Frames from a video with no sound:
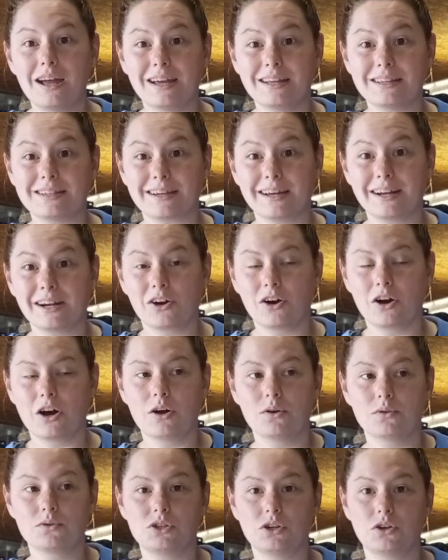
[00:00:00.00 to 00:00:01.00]
it's going to
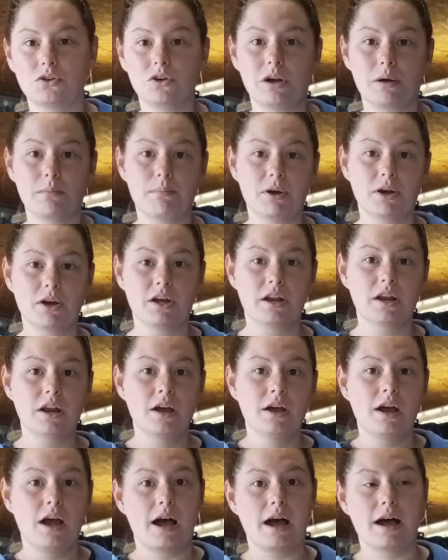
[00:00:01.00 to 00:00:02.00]
grow. So you can put
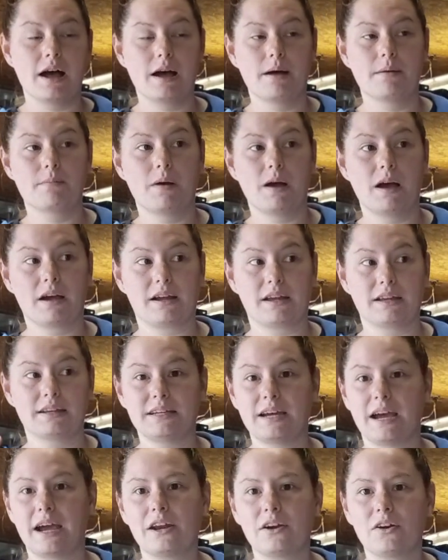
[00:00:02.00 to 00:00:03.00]
a
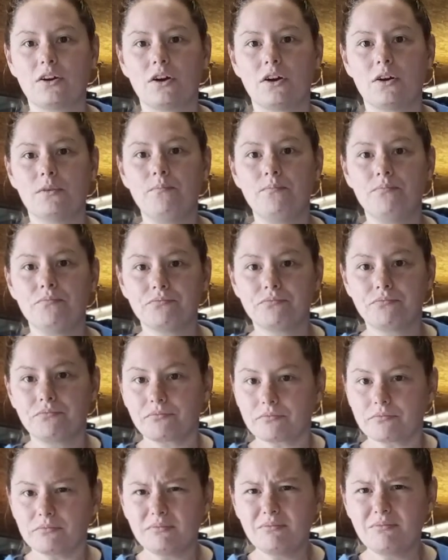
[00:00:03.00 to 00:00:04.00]
container
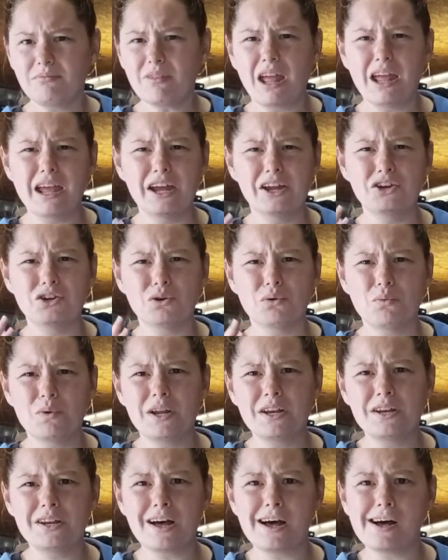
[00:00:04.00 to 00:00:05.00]
in your
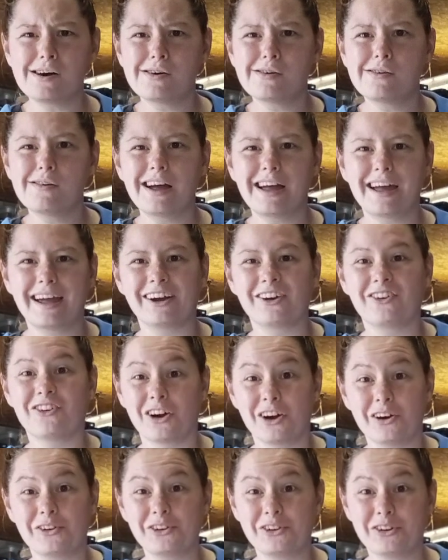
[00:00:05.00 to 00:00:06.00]
window and
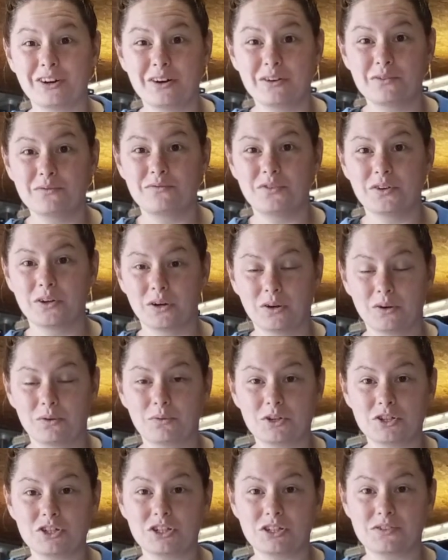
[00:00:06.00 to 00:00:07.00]
grow your own food,
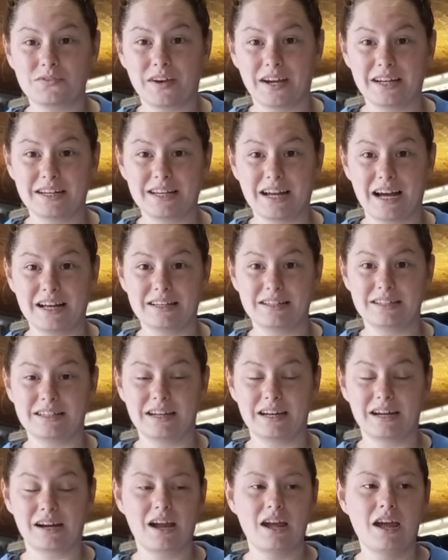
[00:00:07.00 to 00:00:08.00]
which is
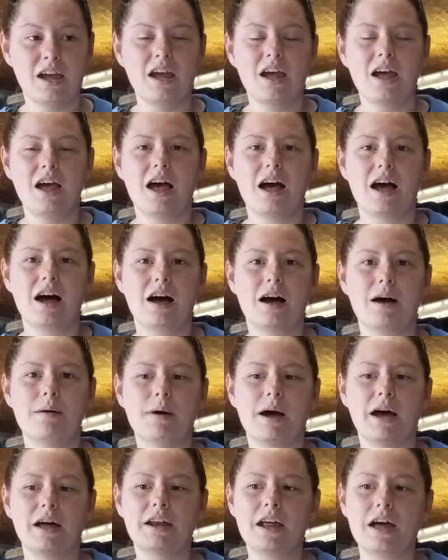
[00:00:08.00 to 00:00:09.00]
fantastic.
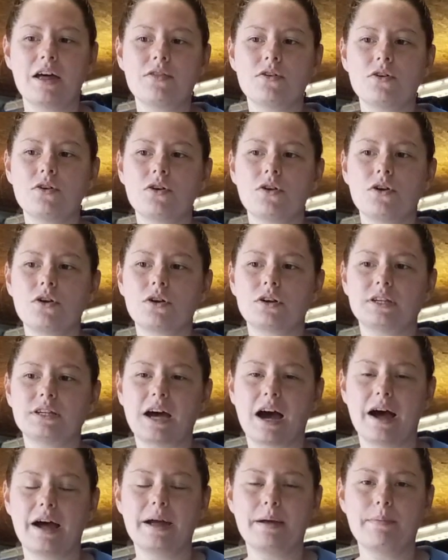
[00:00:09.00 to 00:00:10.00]
Another
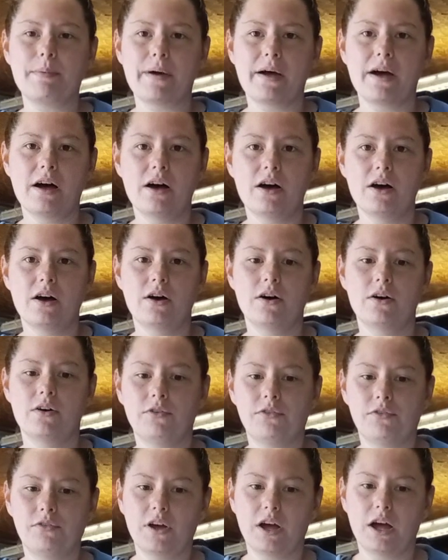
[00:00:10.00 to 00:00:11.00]
type
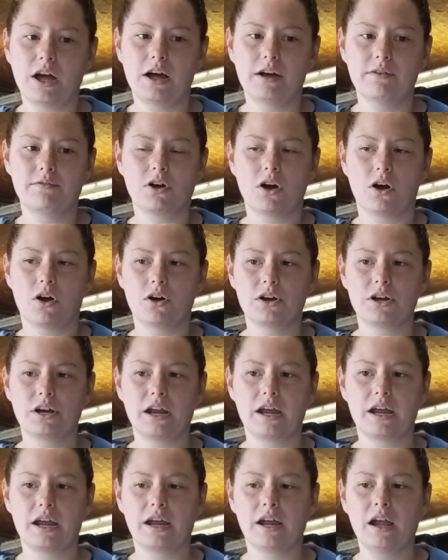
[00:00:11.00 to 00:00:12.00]
of
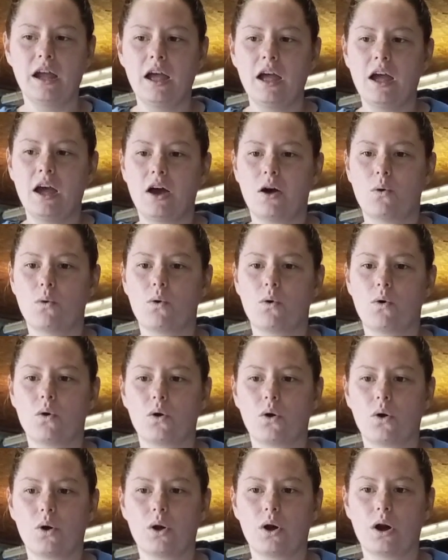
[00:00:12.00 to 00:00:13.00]
gardening
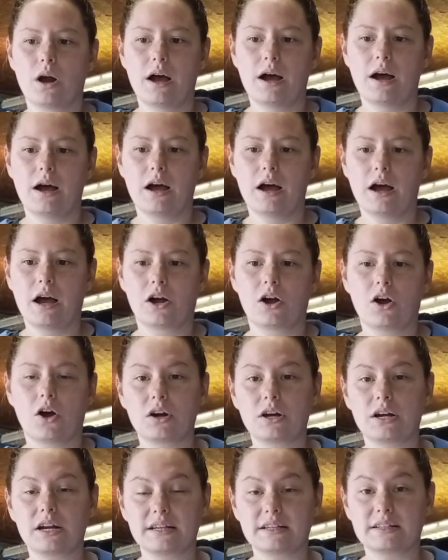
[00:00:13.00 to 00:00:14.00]
or a
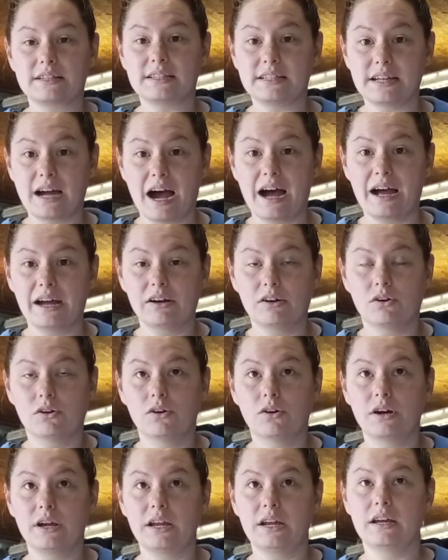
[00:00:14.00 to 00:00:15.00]
gardening
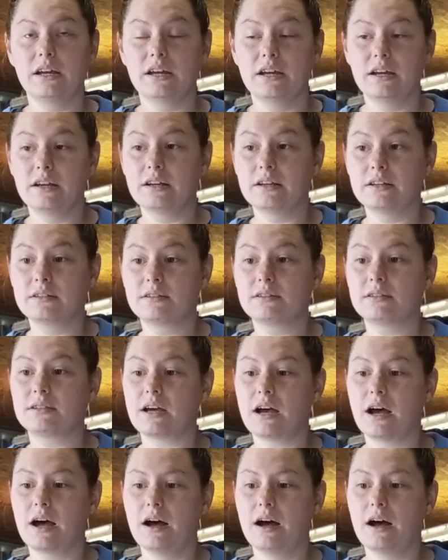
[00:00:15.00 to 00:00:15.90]
style is